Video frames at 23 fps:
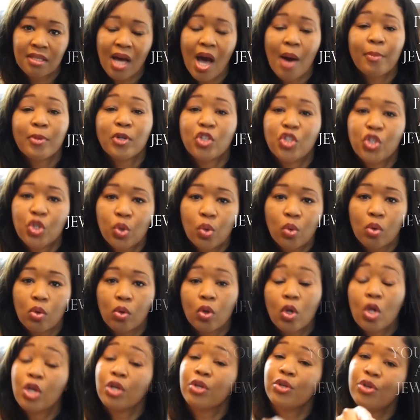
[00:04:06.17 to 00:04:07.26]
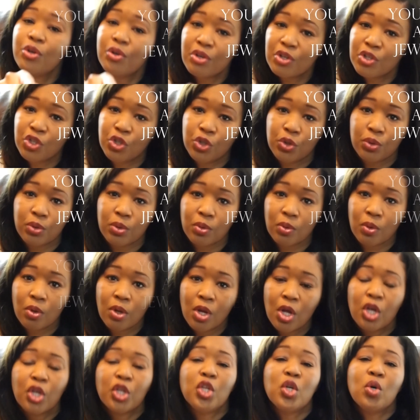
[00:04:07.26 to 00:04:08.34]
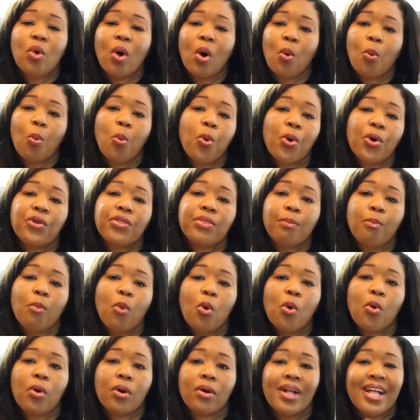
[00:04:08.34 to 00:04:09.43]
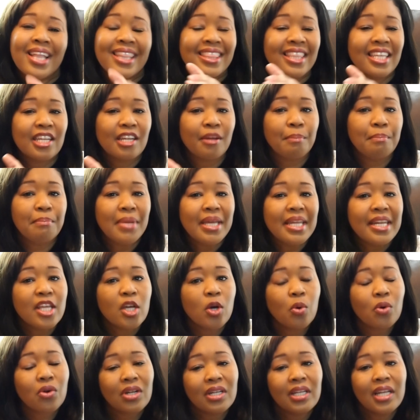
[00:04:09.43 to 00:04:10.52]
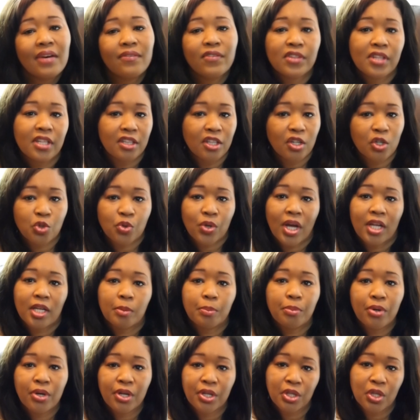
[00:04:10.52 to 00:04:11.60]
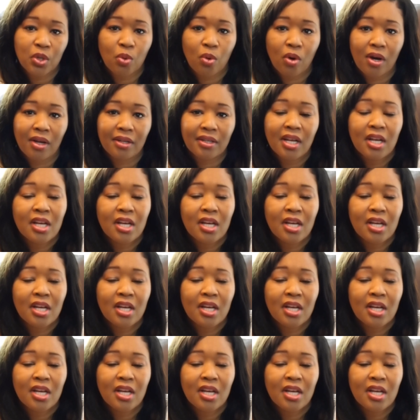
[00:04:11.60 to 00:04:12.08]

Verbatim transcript: I'm a jewel. You're a jewel. You are worth more than the mediocre level that they're trying to put you on.